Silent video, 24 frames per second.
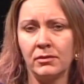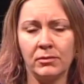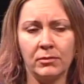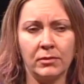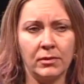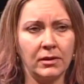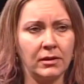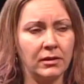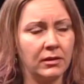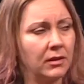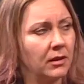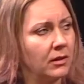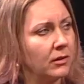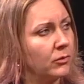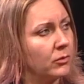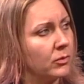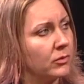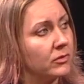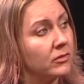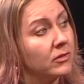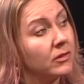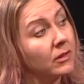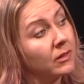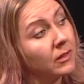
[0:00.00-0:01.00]
when things were
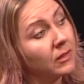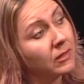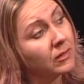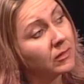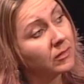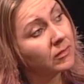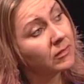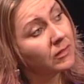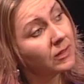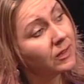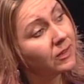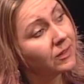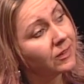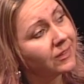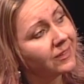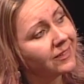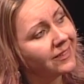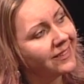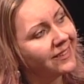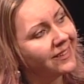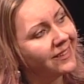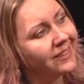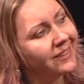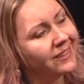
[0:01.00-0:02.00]
still
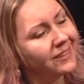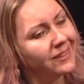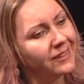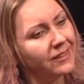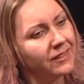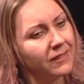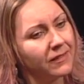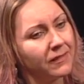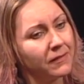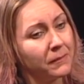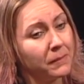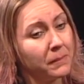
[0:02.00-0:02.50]
legal and